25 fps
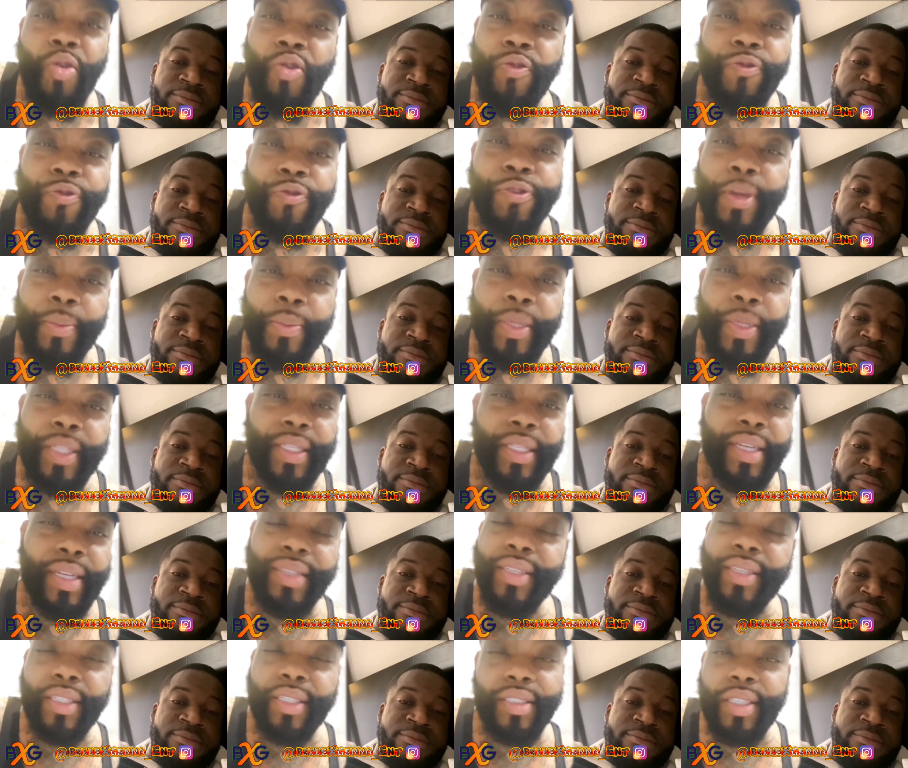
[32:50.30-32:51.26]
Speaker 1: from it
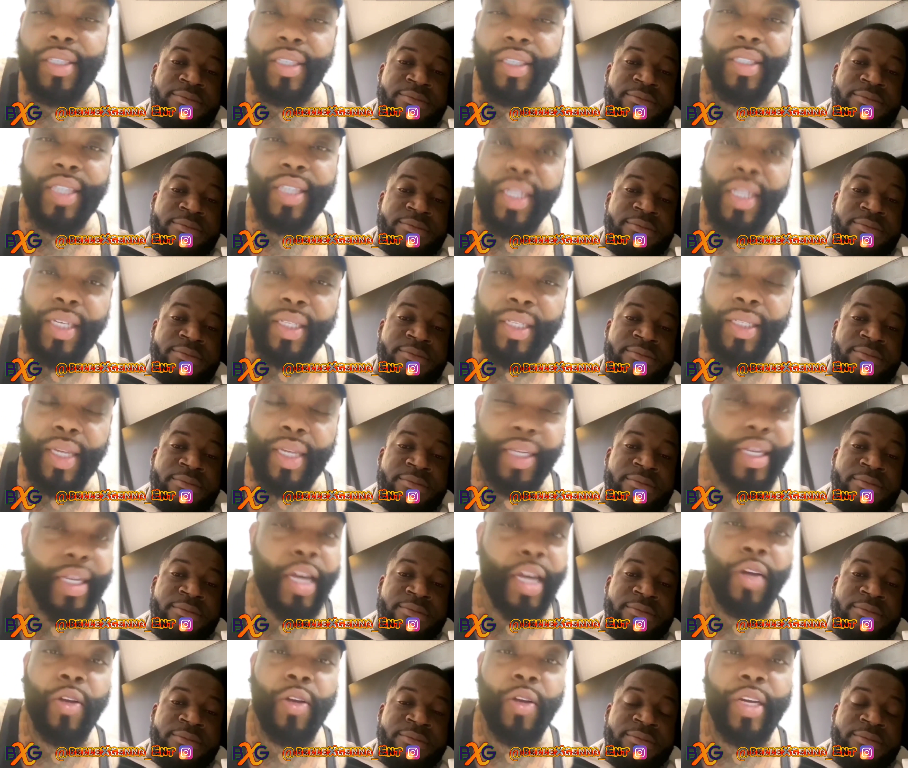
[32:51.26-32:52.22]
unless you sell it and
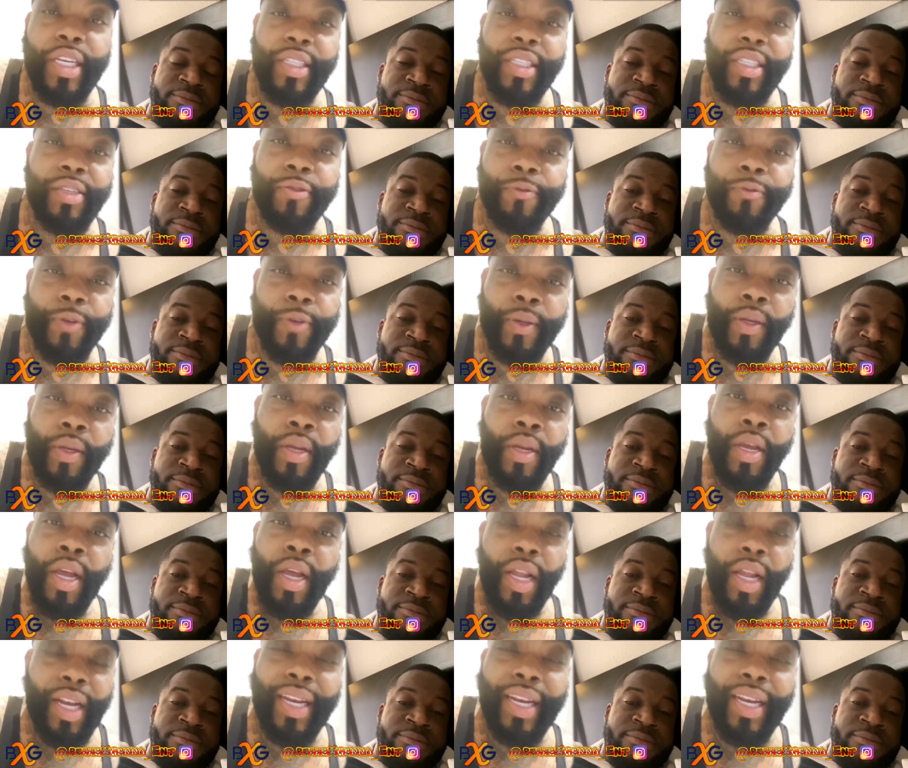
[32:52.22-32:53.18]
you're going to get it for
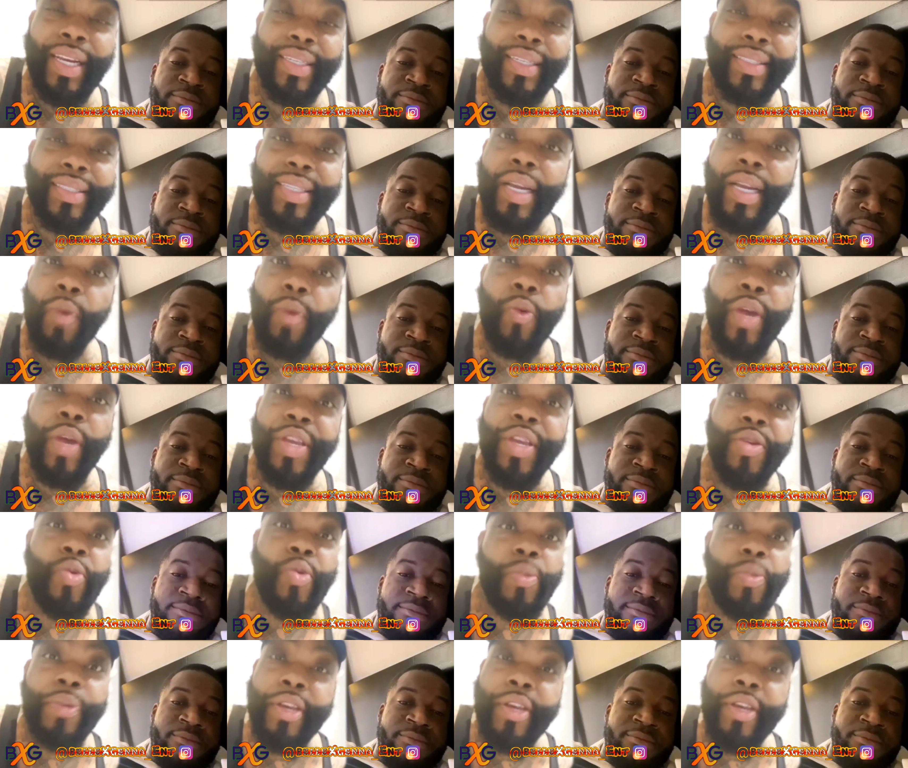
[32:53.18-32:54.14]
less than where
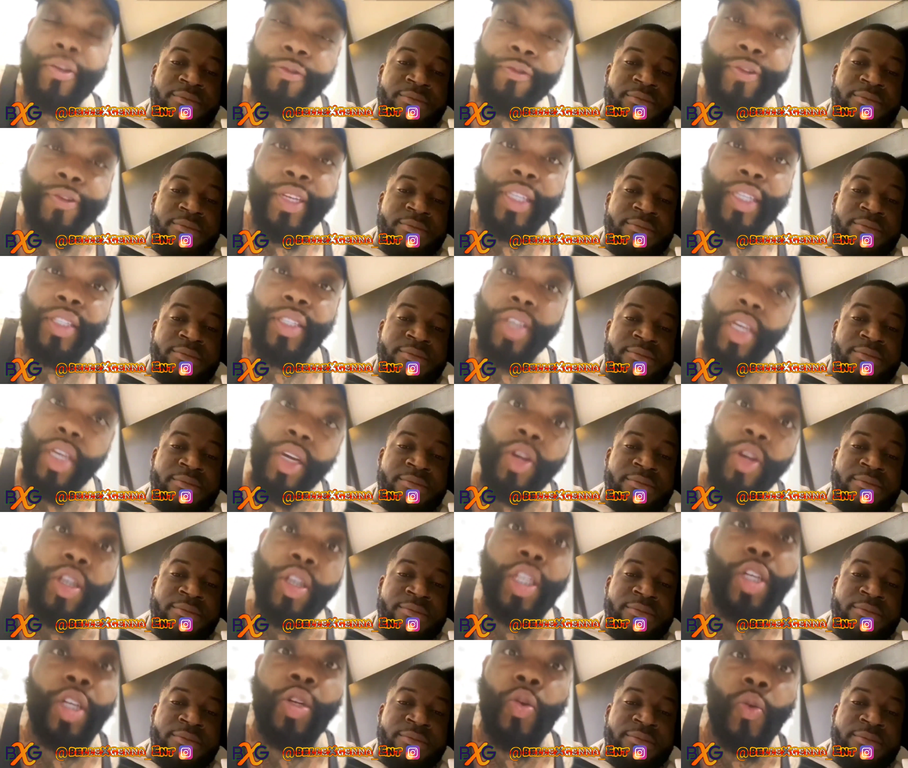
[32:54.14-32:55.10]
you pay for it. So you're going
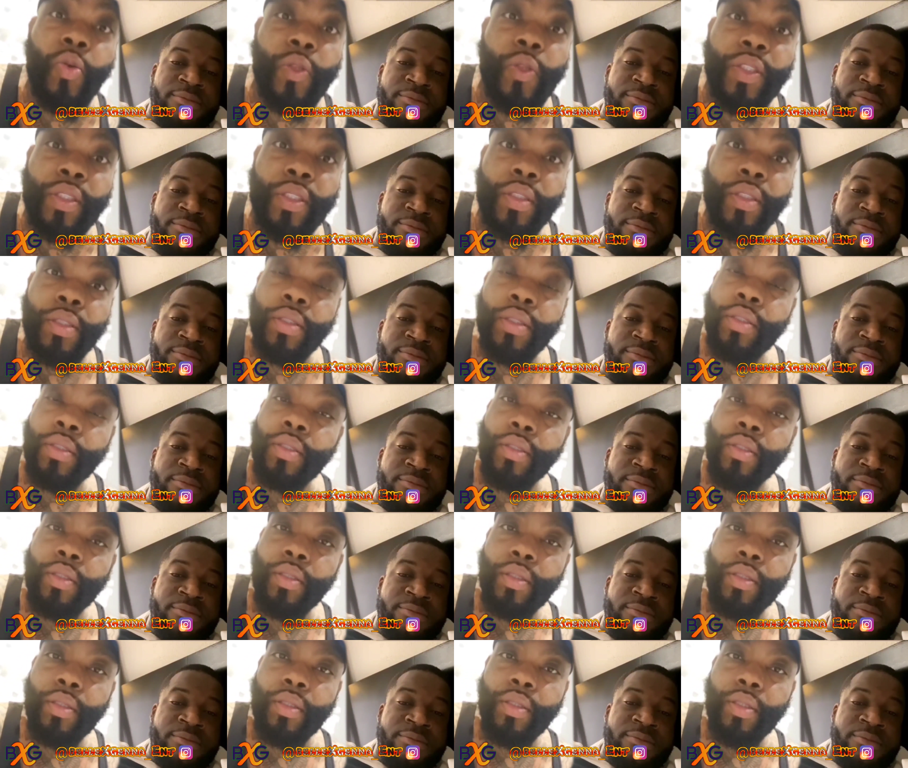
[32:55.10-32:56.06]
to lose.
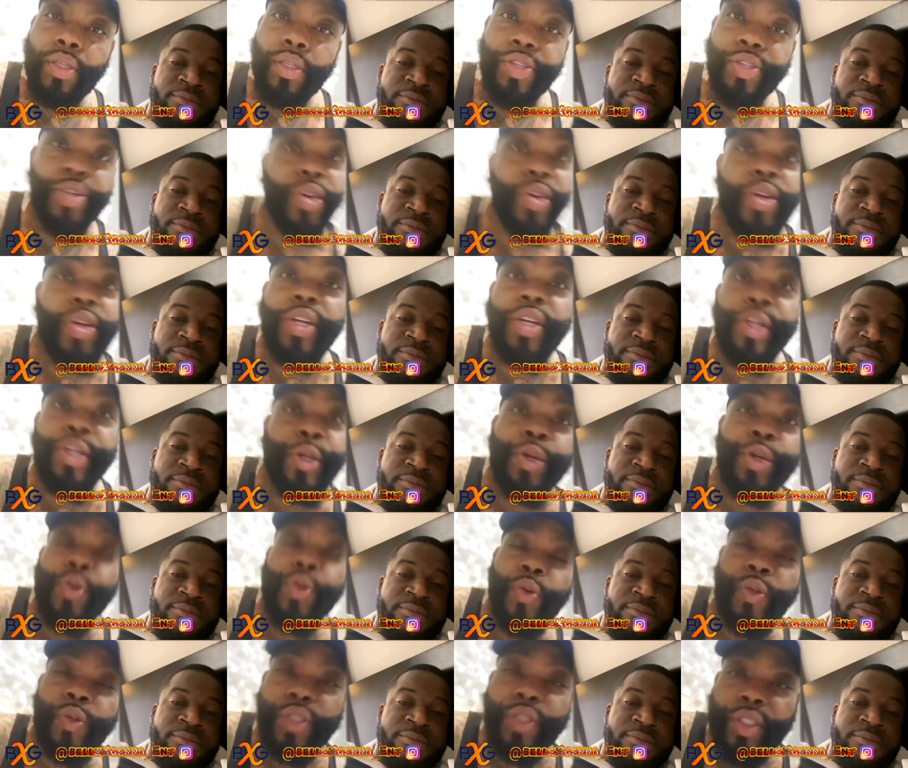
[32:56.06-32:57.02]
You're going to
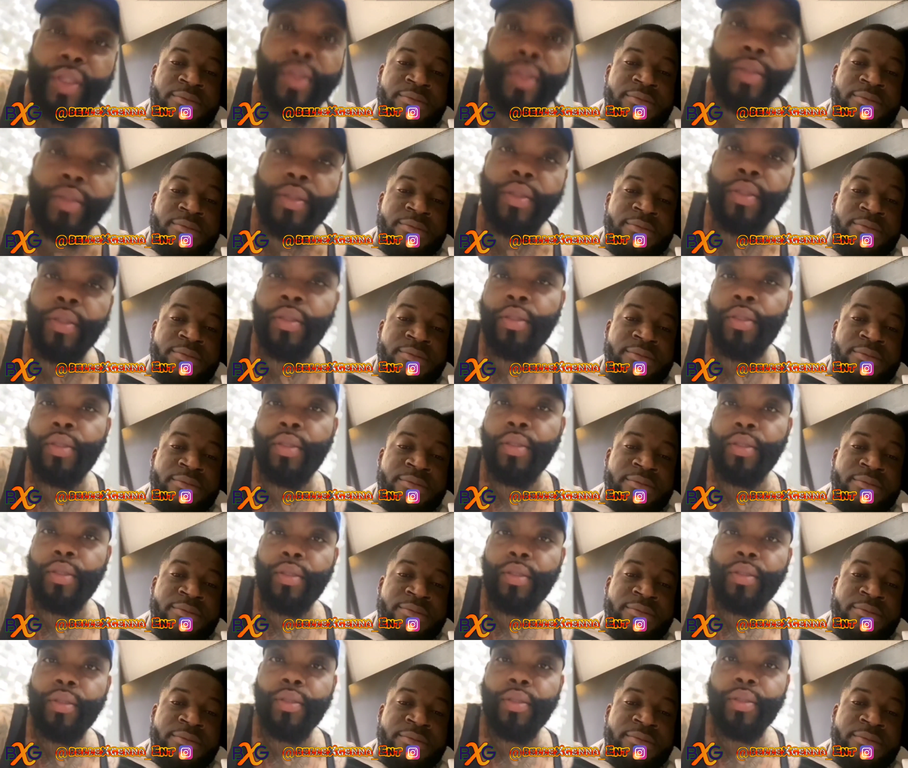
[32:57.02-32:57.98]
lose.
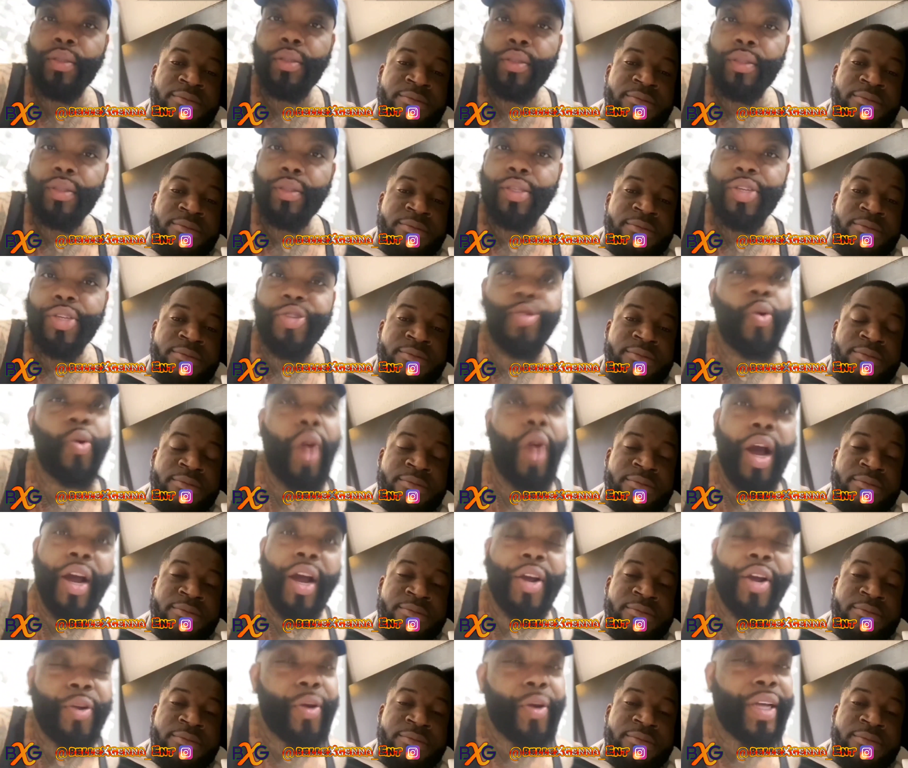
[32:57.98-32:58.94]
You
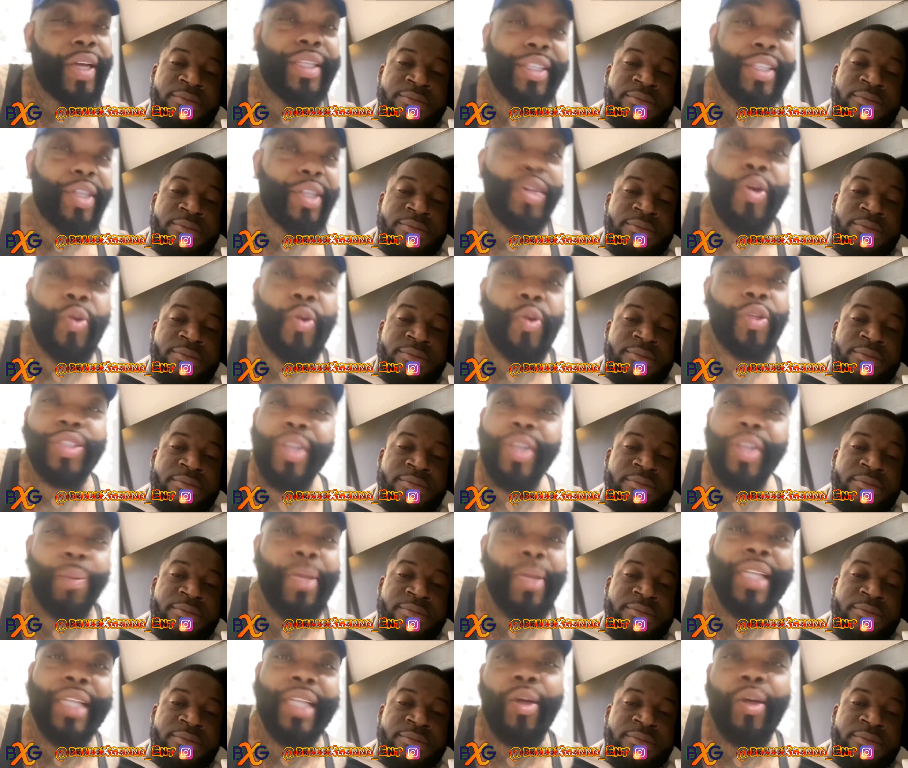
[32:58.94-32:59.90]
are going to lose no
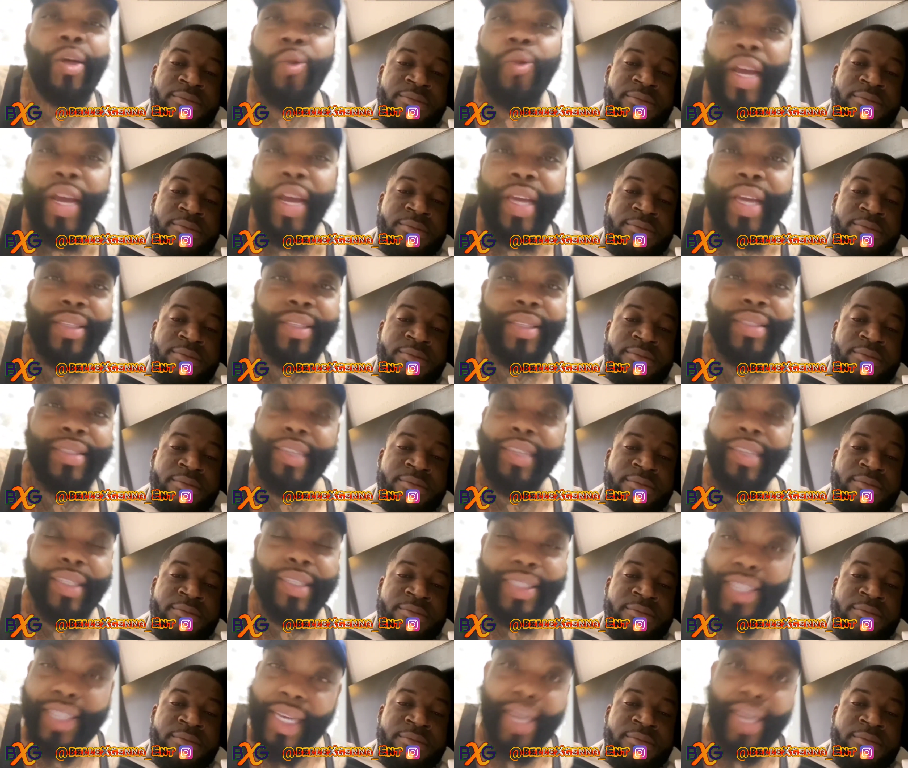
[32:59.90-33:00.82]
matter what you, you say.